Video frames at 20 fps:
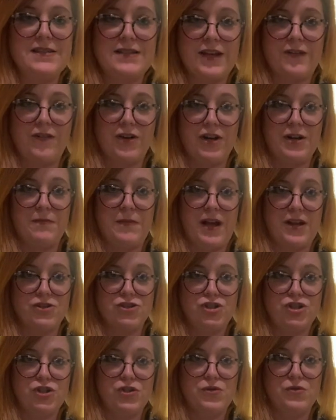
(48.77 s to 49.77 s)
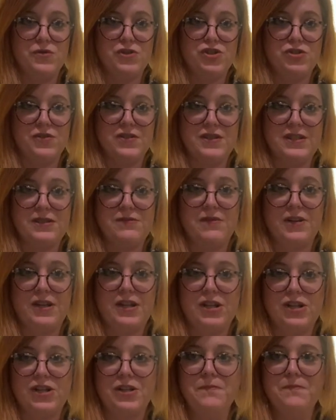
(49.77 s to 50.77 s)
I've already mashed 2, as you can see right
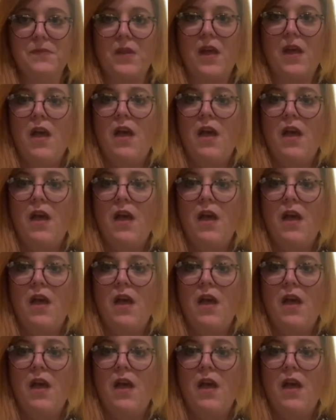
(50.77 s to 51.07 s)
here,